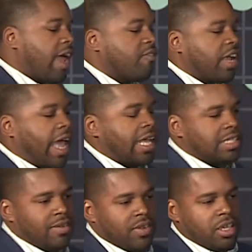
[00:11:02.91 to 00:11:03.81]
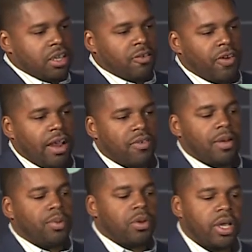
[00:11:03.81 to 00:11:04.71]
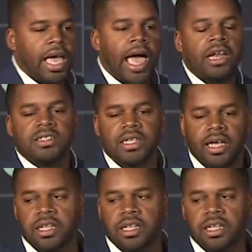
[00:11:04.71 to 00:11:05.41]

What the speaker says: every activity or for every employee added to that